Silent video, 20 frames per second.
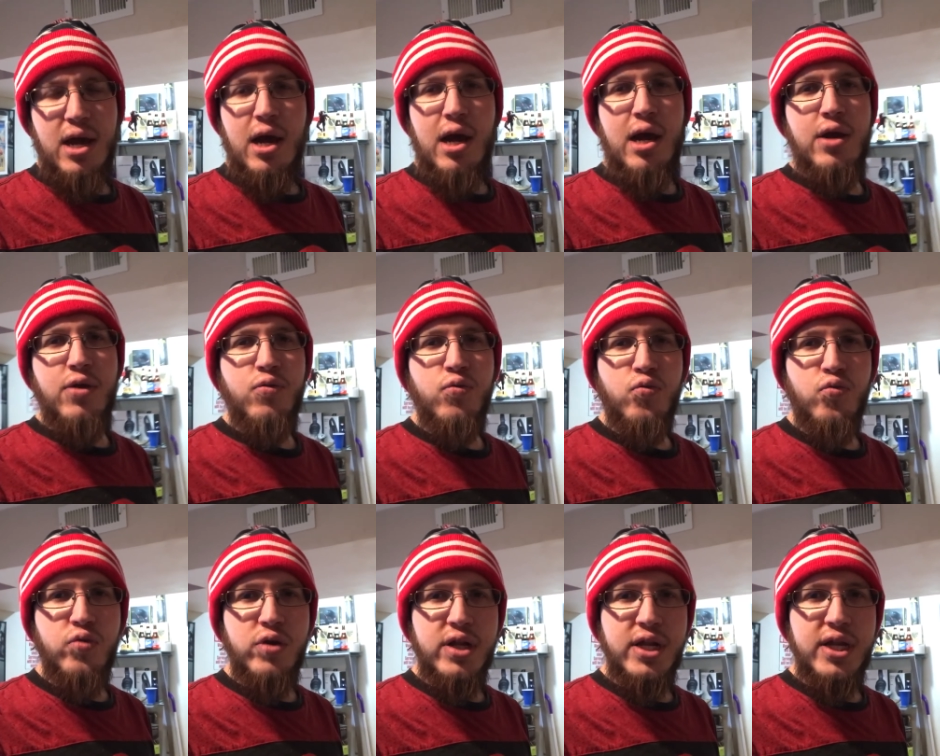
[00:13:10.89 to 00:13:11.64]
I
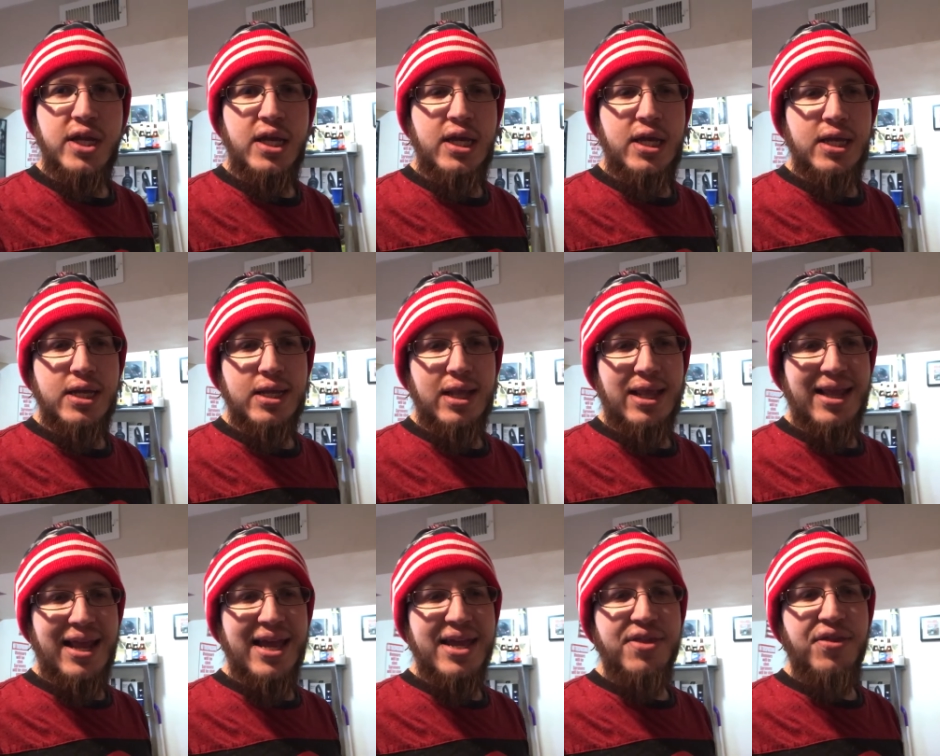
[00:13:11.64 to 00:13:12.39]
really
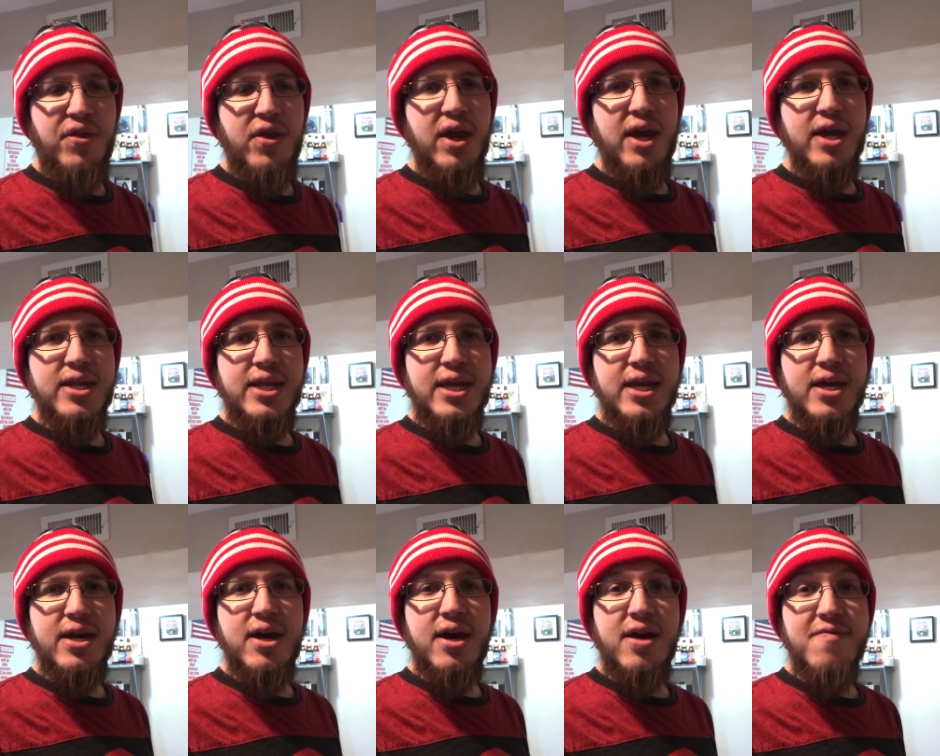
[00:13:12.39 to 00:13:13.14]
like the
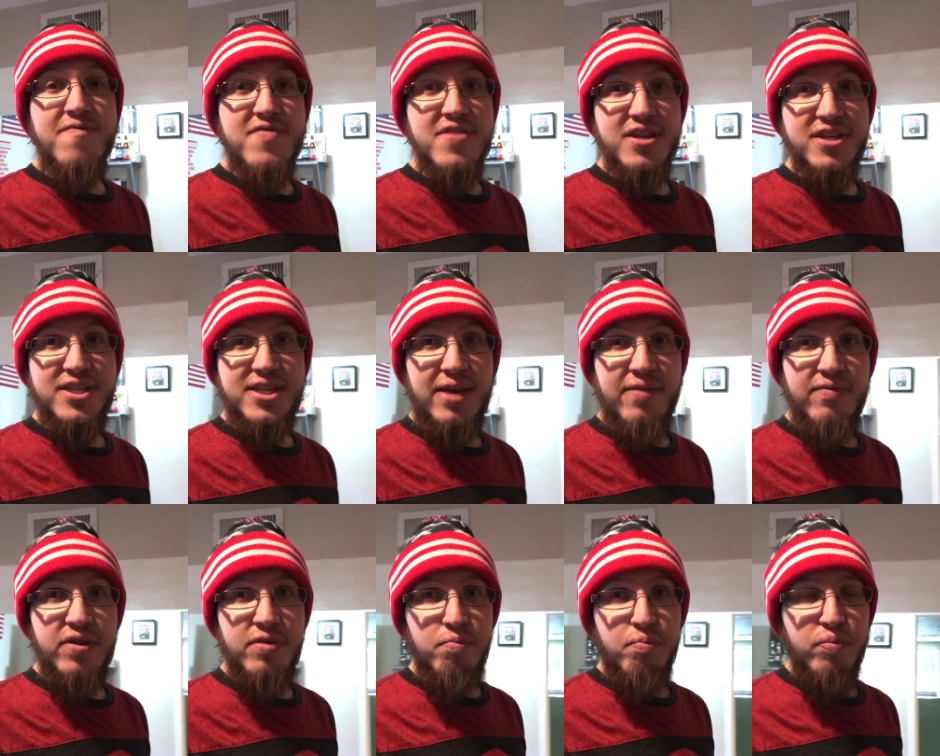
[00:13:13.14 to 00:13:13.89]
idea of the
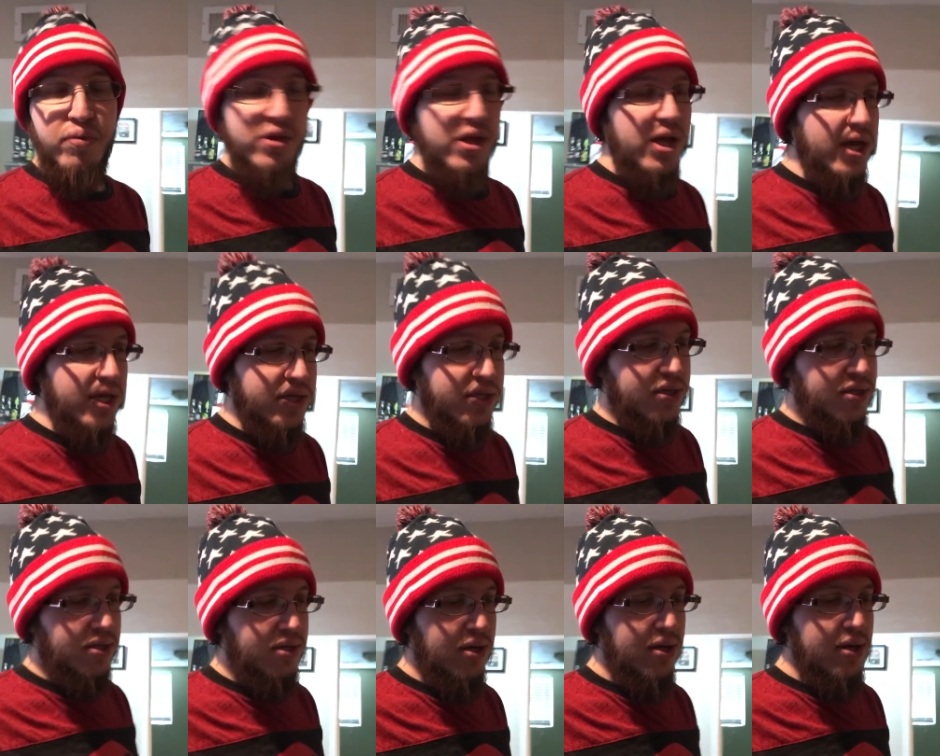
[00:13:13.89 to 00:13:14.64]
7
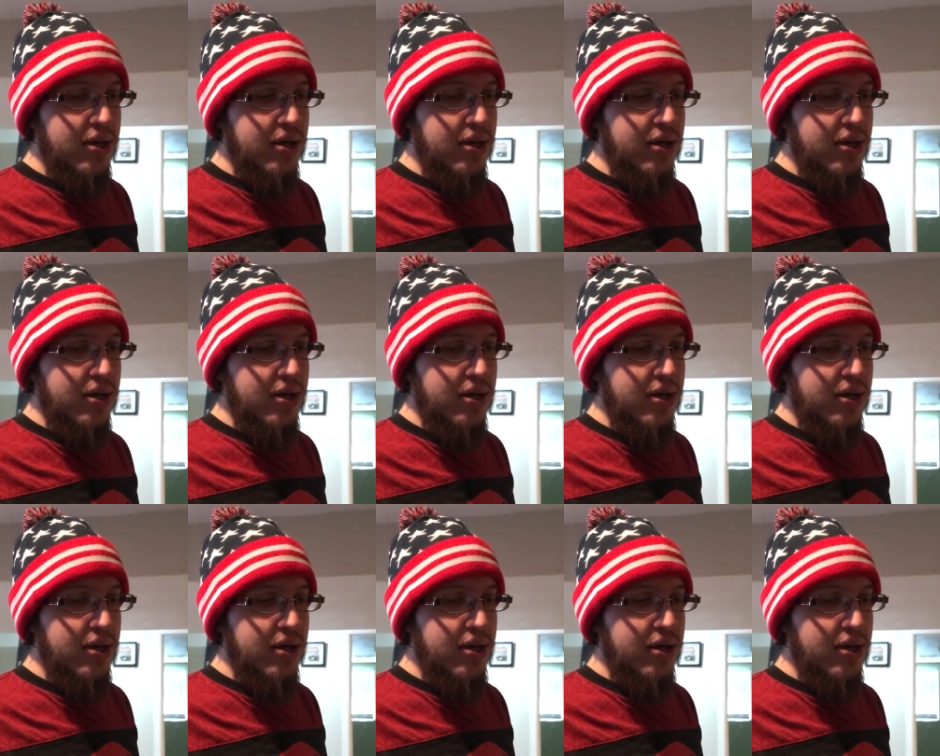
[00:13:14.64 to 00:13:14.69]
Plus.